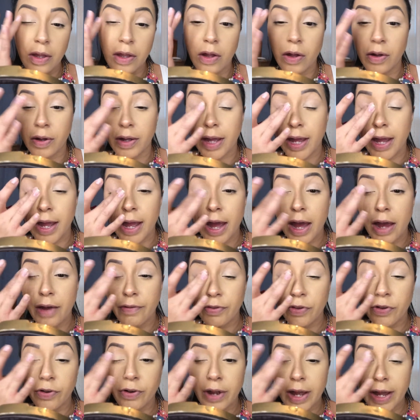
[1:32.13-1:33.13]
Okay,
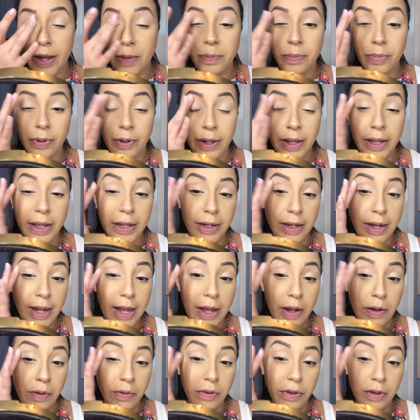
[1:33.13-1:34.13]
after I blend
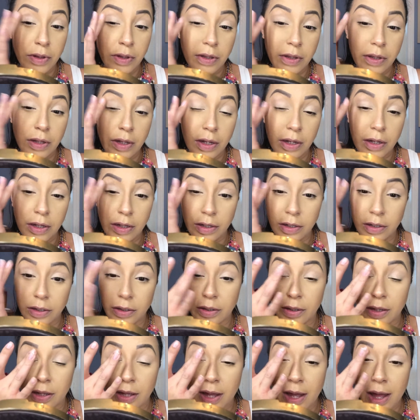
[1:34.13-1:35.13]
out the
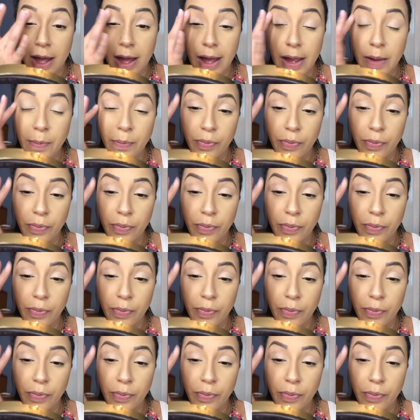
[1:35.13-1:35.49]
eye